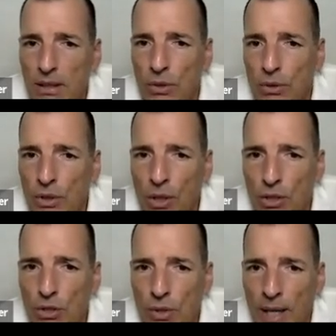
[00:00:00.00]
you're
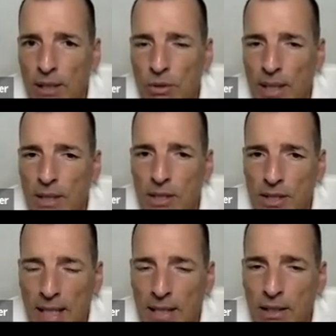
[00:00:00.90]
not trying to
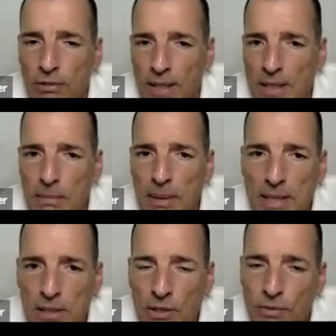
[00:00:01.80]
understand the
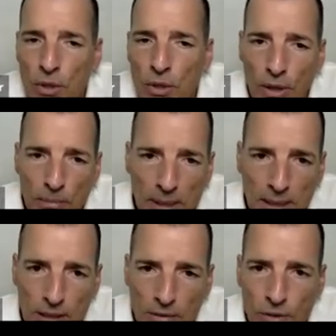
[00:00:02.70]
fundamentals of the oil market,